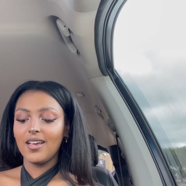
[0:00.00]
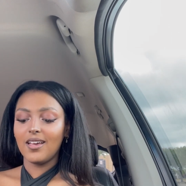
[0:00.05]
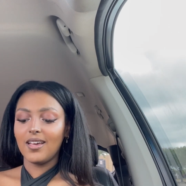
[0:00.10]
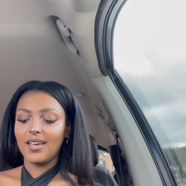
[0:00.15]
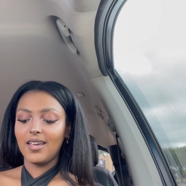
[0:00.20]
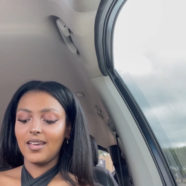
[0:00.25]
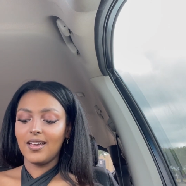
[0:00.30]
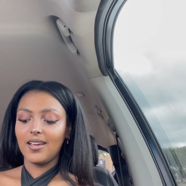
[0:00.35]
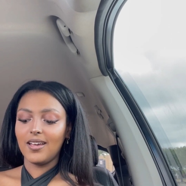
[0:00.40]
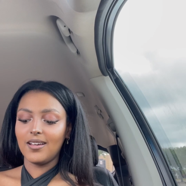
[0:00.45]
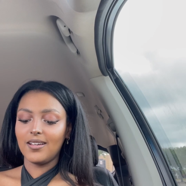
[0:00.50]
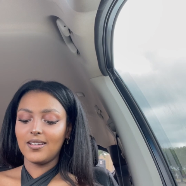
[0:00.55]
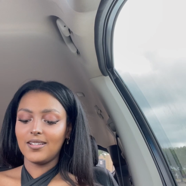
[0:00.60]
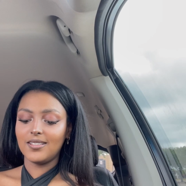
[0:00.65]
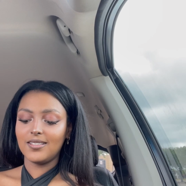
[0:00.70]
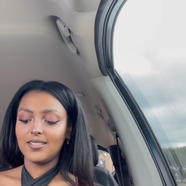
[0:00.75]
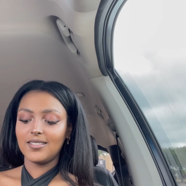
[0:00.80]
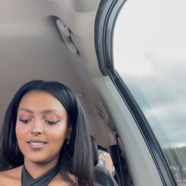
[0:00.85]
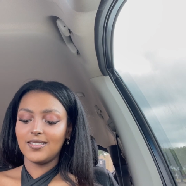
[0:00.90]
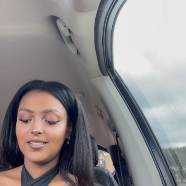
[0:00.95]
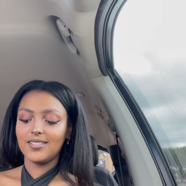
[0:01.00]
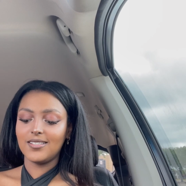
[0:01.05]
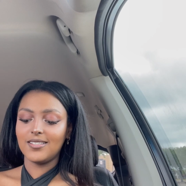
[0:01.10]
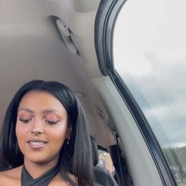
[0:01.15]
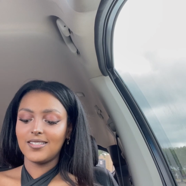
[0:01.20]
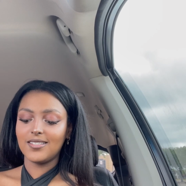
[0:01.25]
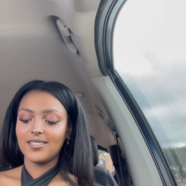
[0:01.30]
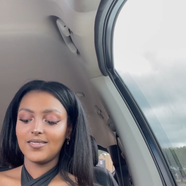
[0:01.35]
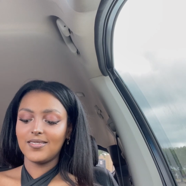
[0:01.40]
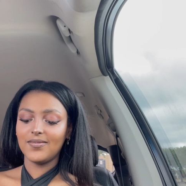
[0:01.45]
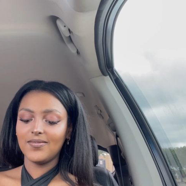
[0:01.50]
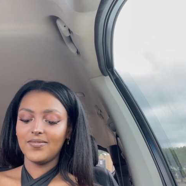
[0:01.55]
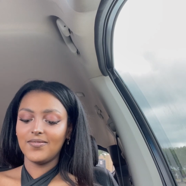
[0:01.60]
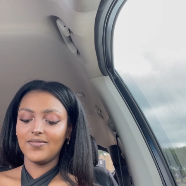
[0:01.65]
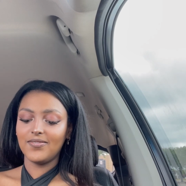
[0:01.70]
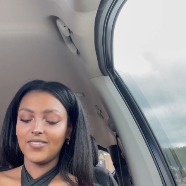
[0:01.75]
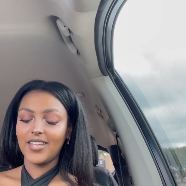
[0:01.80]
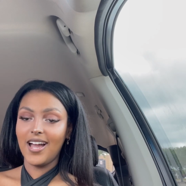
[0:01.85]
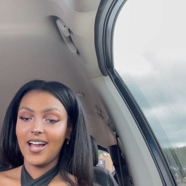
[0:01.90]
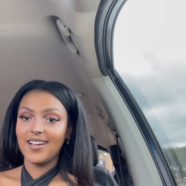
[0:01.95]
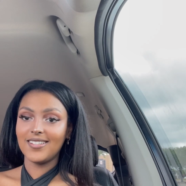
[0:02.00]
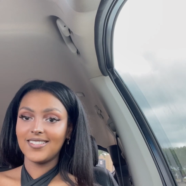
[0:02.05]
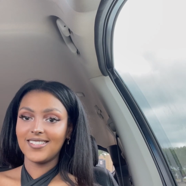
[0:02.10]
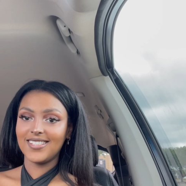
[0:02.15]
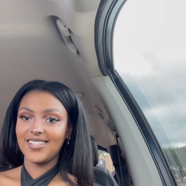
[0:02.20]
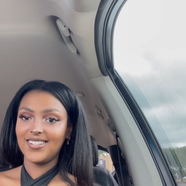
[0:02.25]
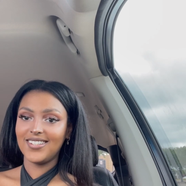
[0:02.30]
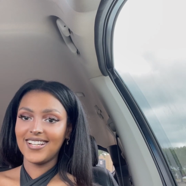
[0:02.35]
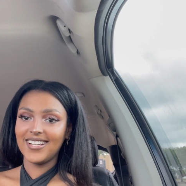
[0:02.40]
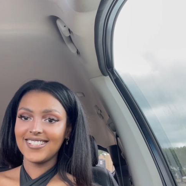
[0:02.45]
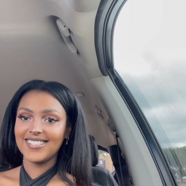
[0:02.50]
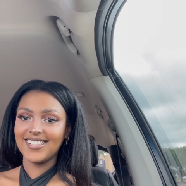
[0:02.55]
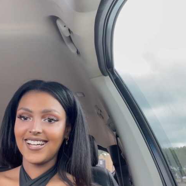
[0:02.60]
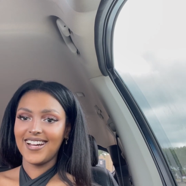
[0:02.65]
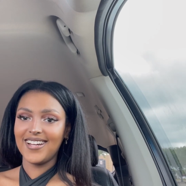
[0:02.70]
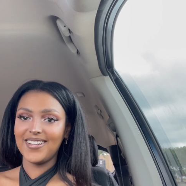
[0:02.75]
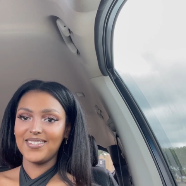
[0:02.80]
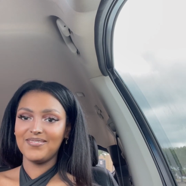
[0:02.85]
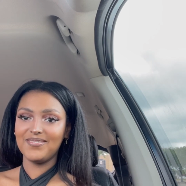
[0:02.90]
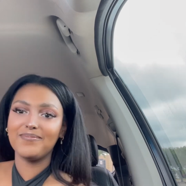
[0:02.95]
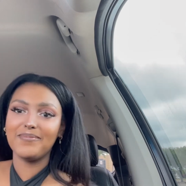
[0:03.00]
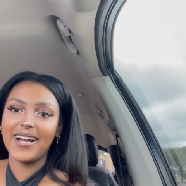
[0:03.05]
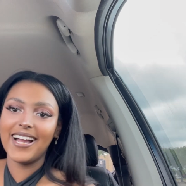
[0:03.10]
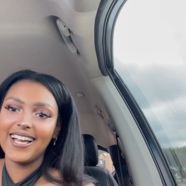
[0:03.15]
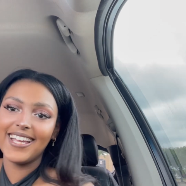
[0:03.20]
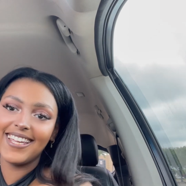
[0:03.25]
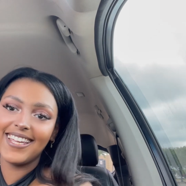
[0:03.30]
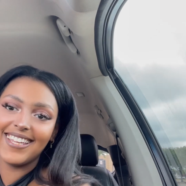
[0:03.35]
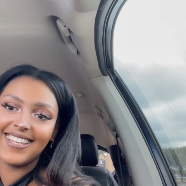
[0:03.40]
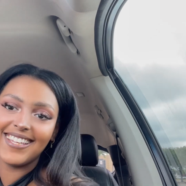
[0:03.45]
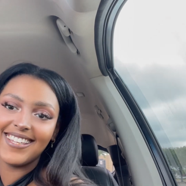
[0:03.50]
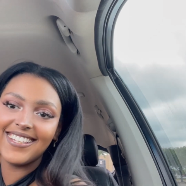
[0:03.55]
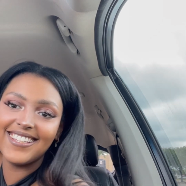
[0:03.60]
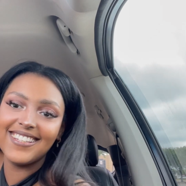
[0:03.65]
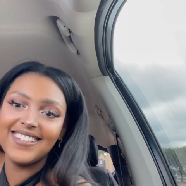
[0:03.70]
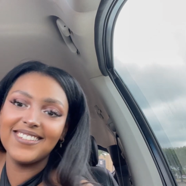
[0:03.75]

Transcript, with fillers: And yeah, see you next time. Bye!